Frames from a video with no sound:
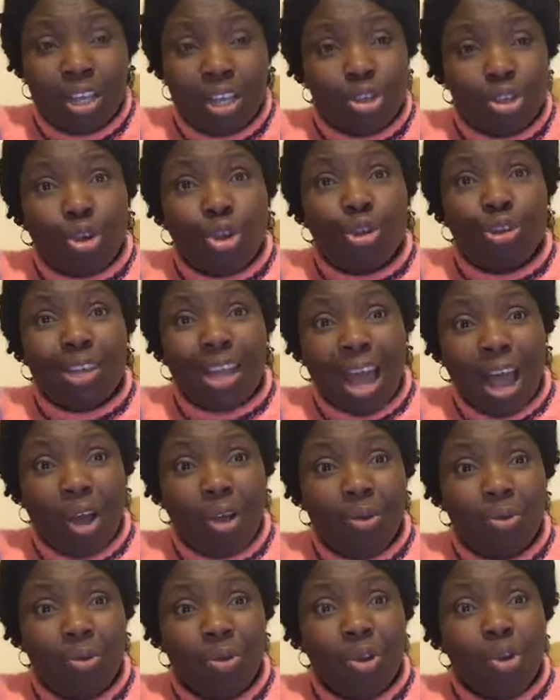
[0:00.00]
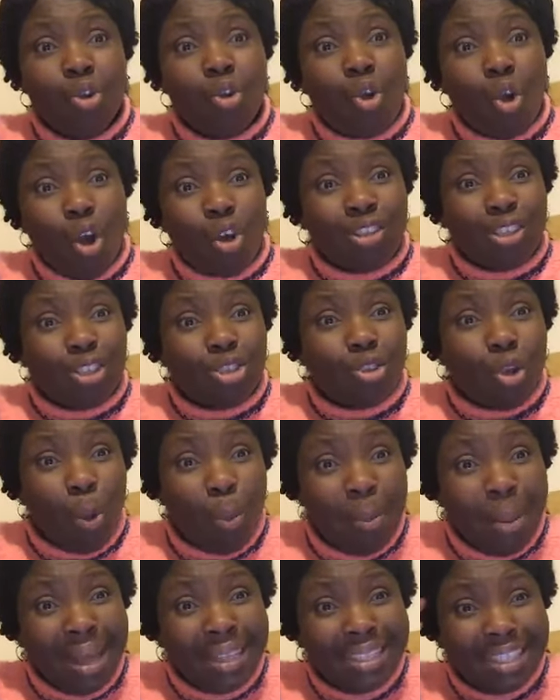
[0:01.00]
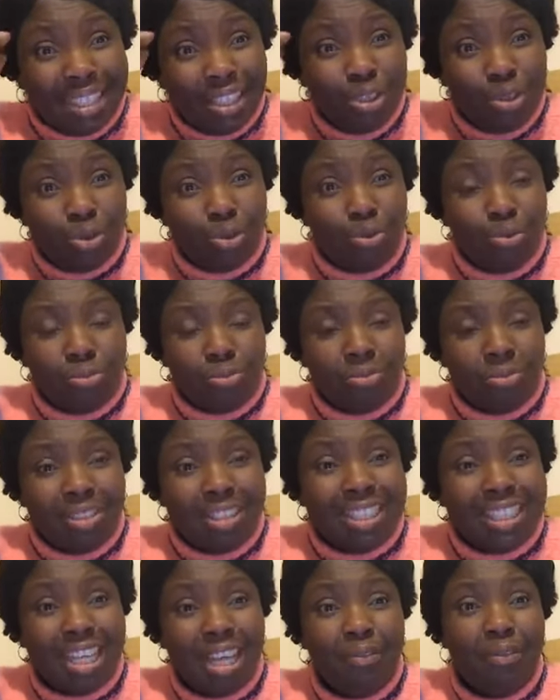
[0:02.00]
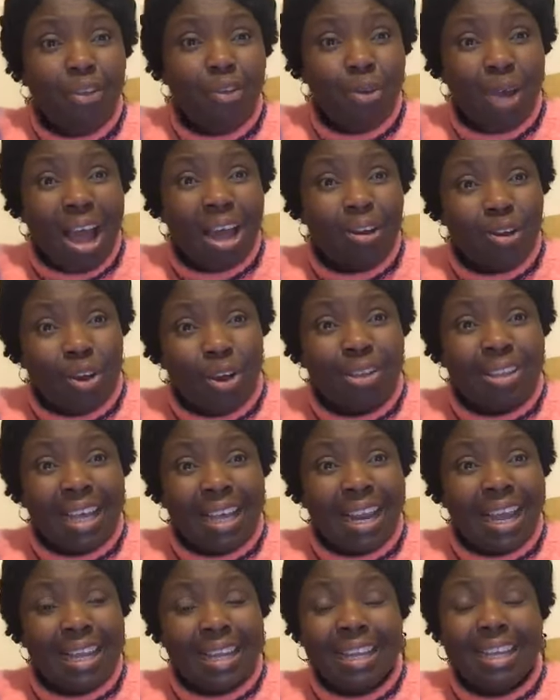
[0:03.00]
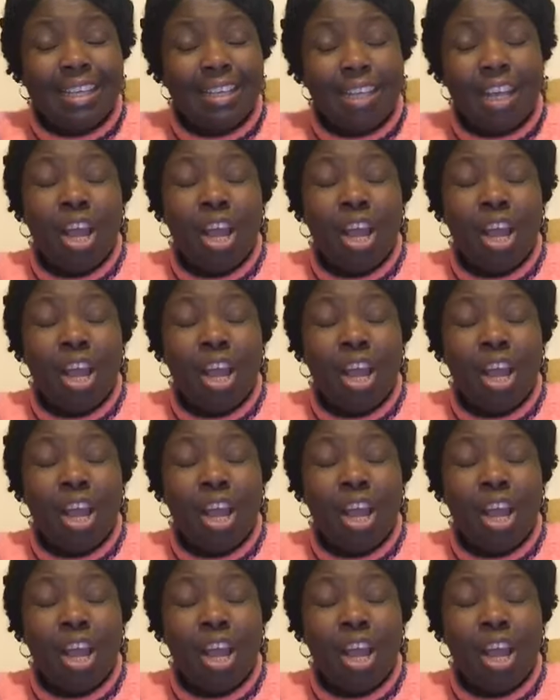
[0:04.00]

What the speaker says: So now, God is commanding you, giving you an order, like